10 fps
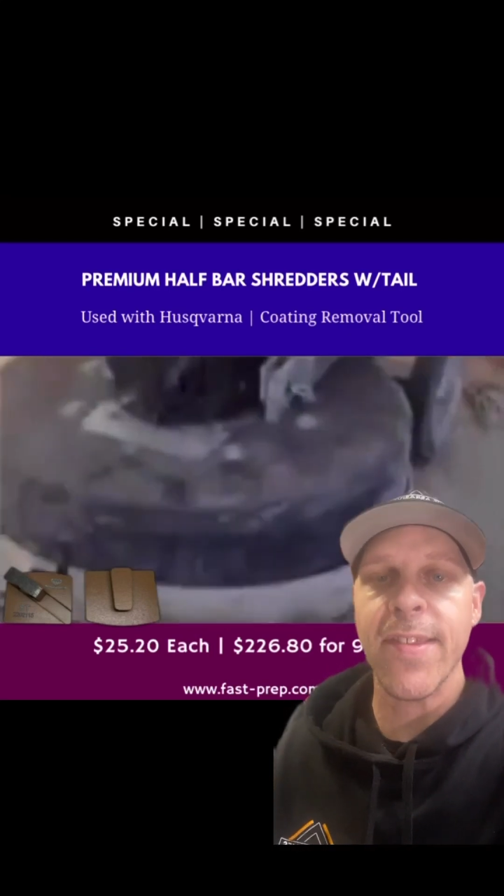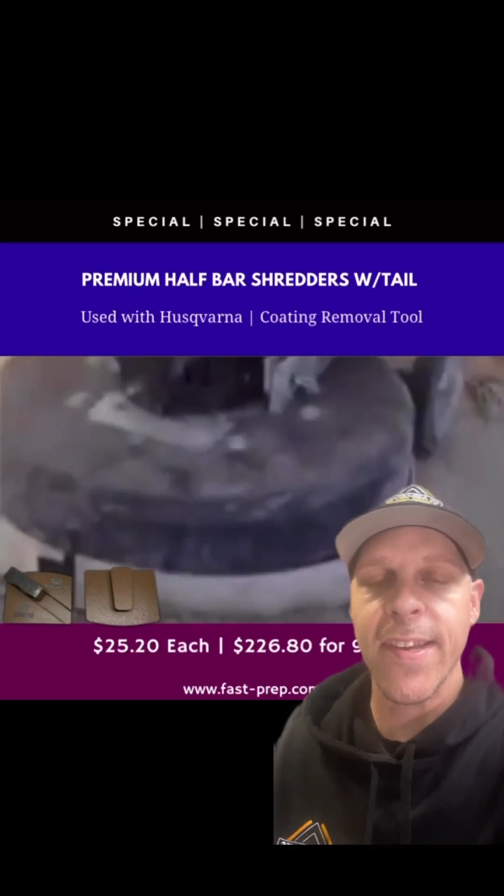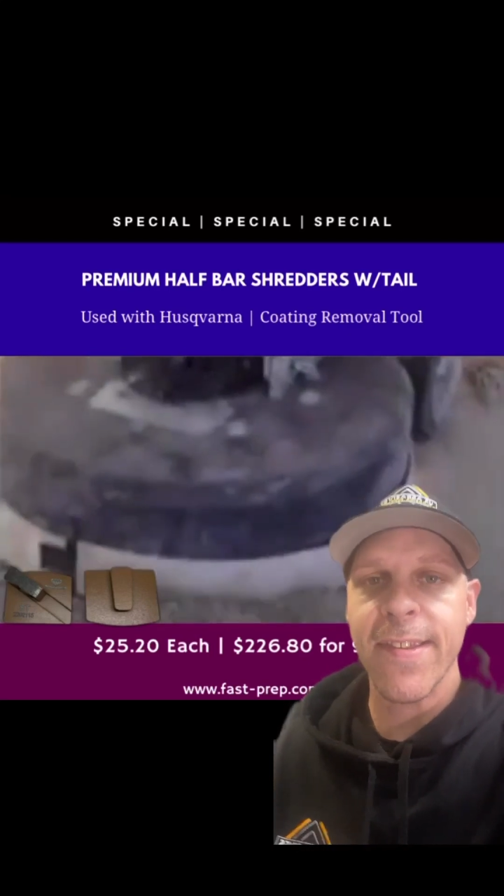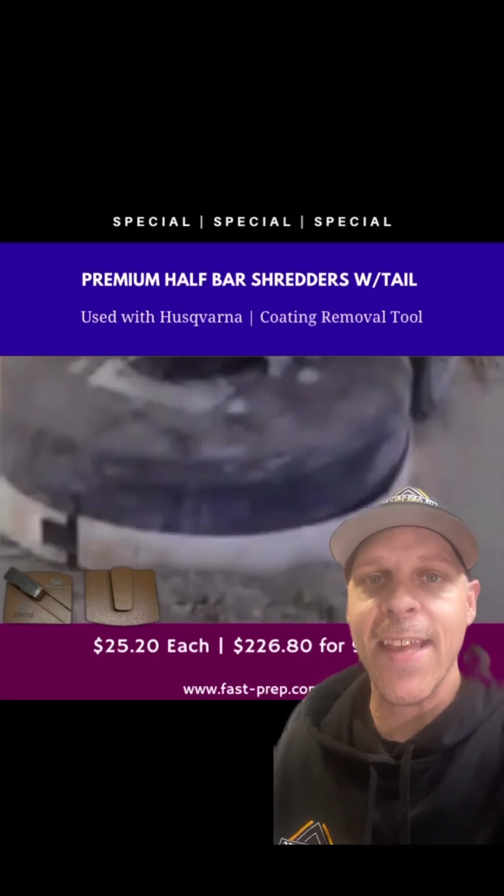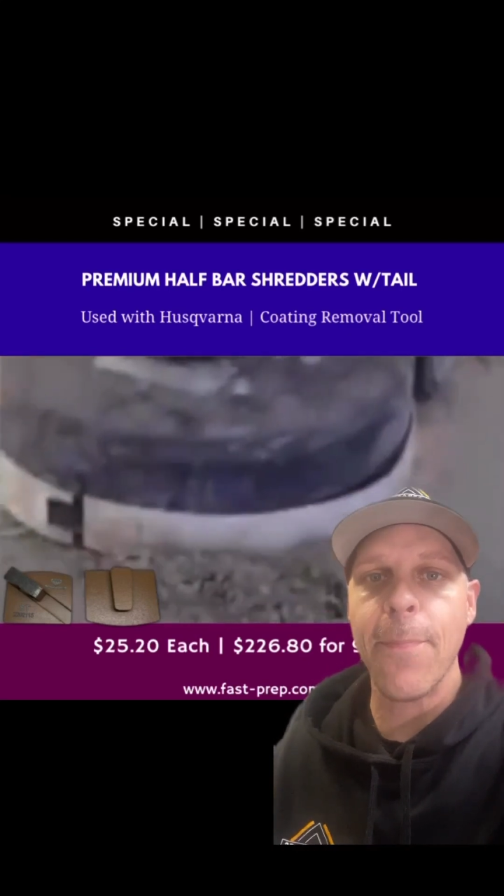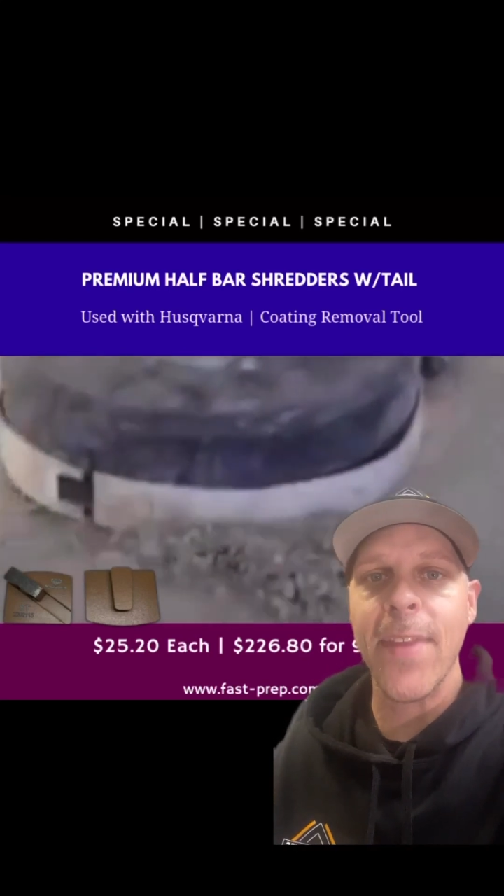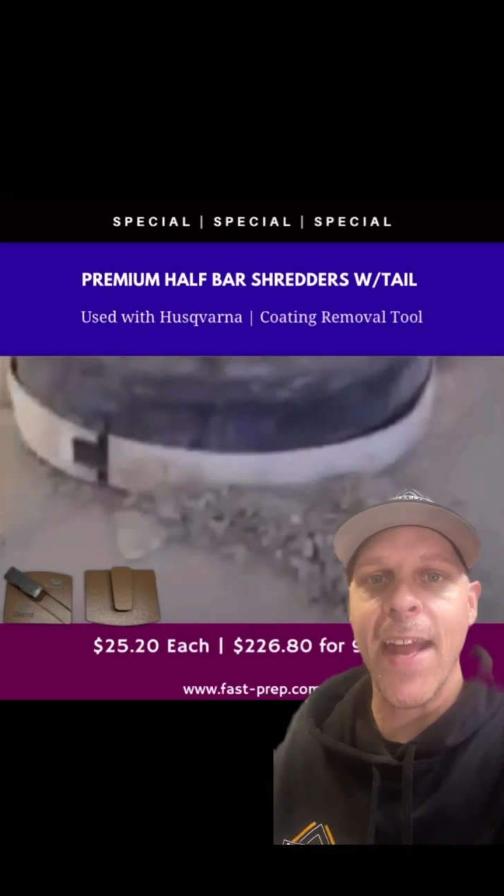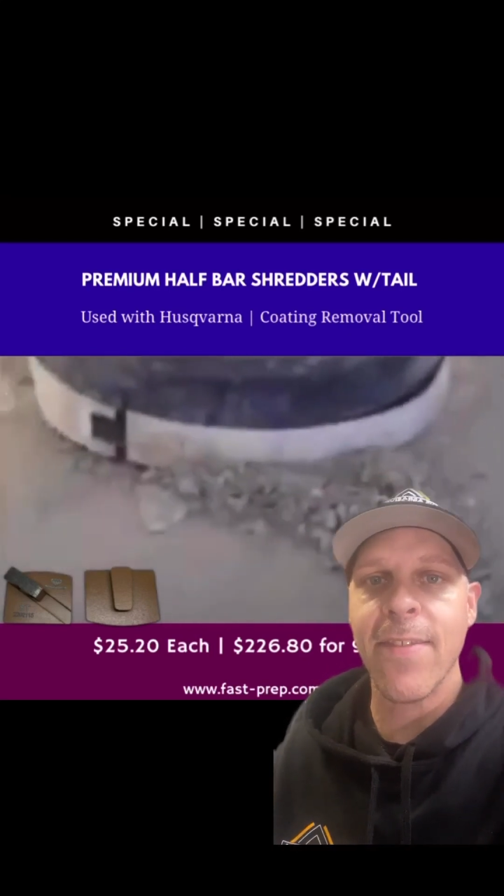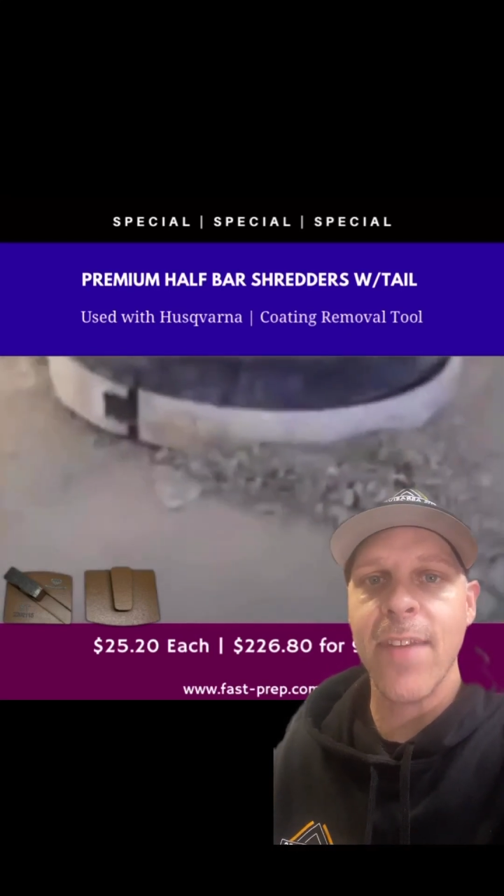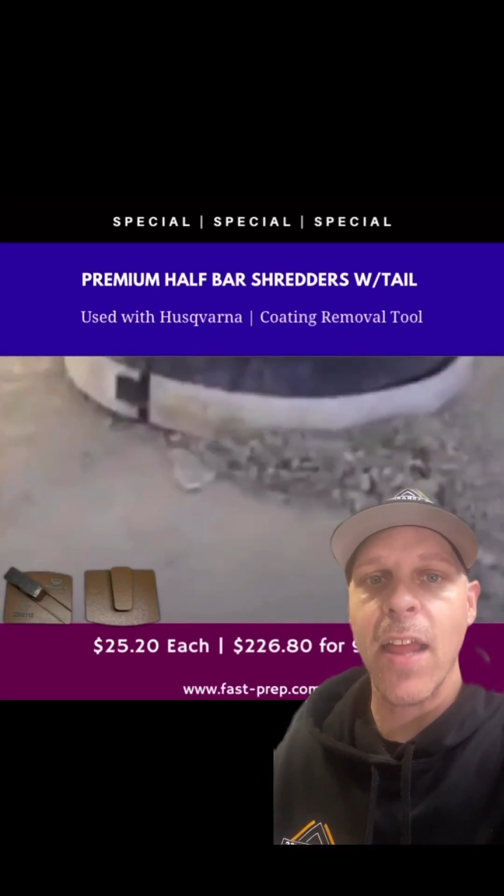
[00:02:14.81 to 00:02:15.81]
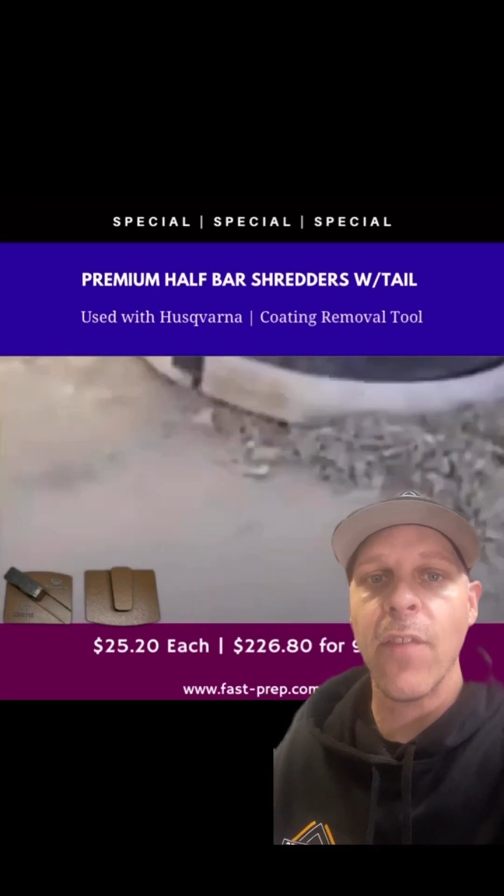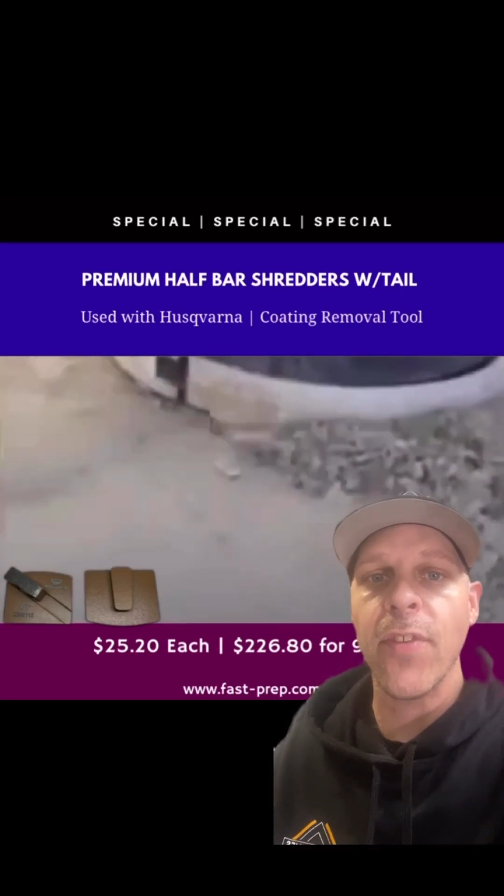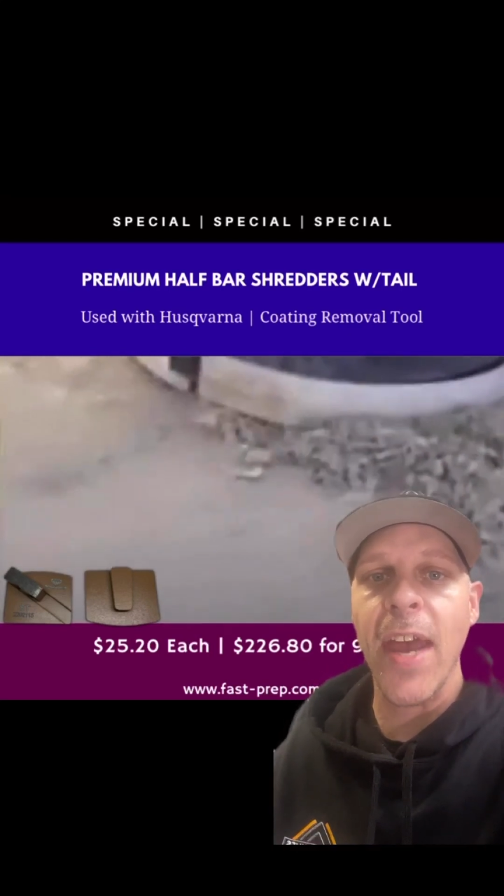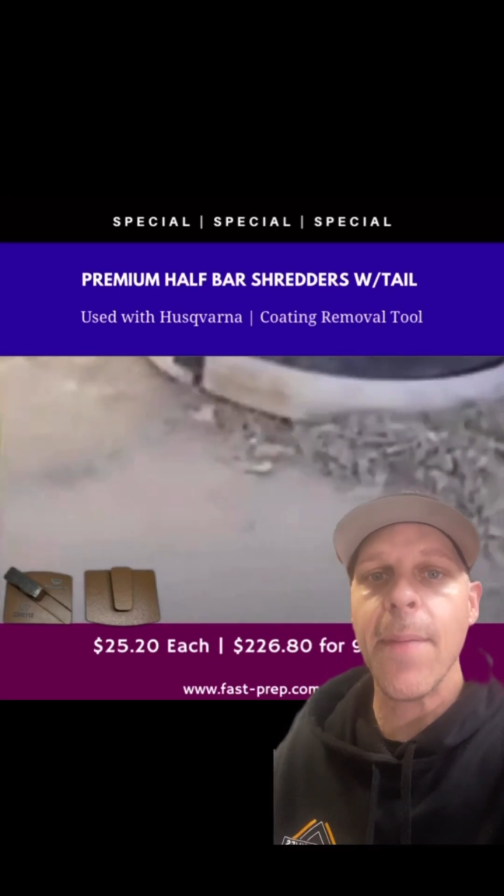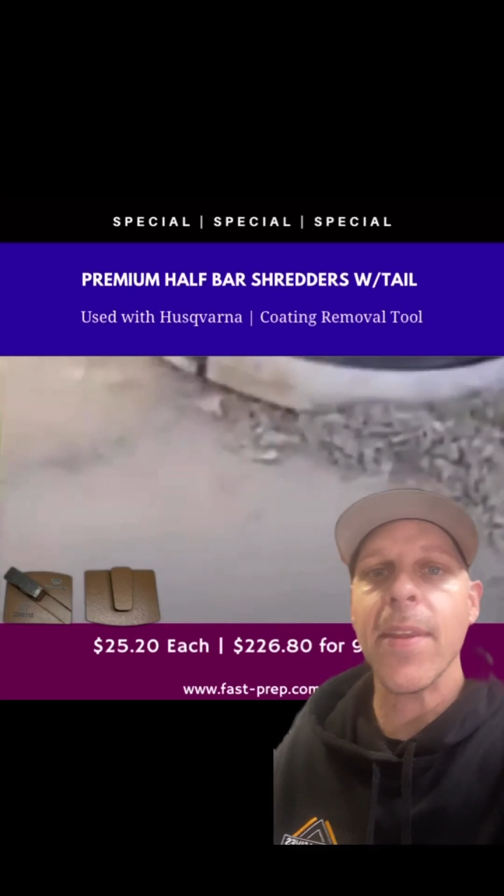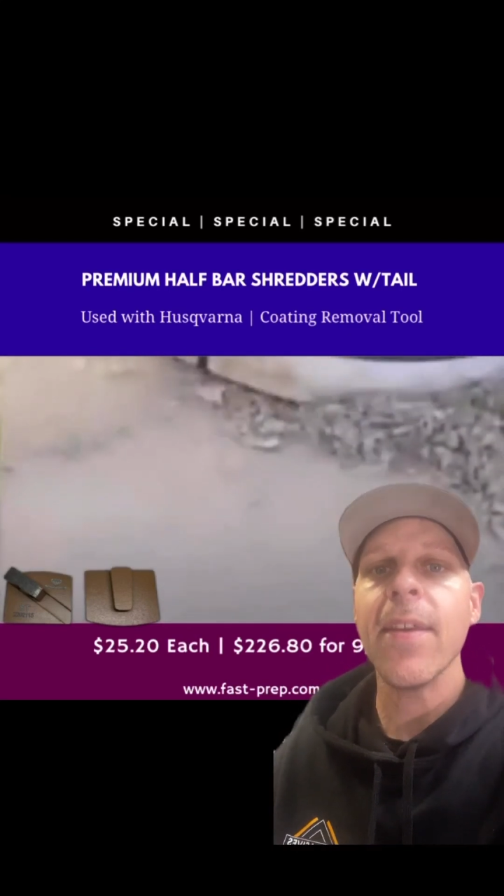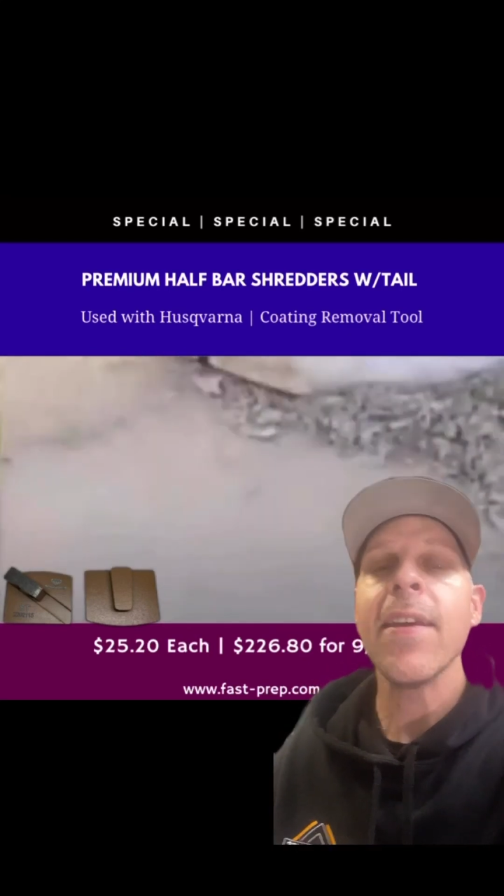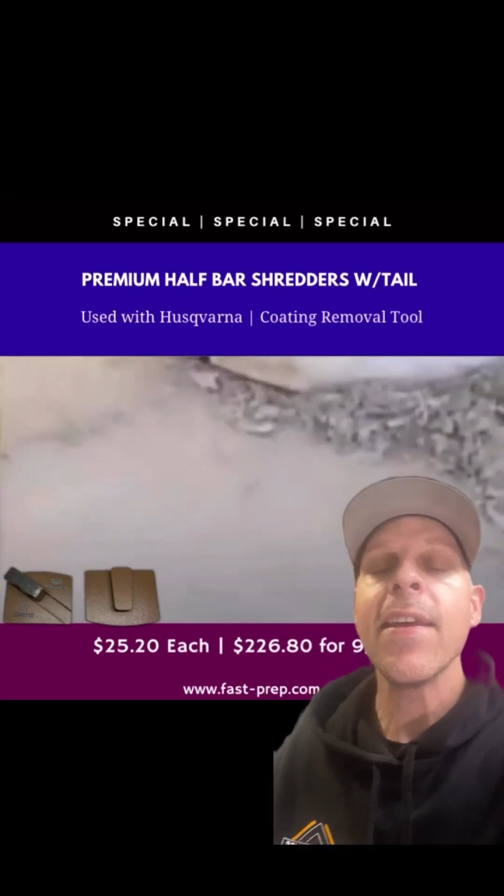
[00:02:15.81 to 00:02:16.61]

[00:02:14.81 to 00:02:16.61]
to accept that style of diamond.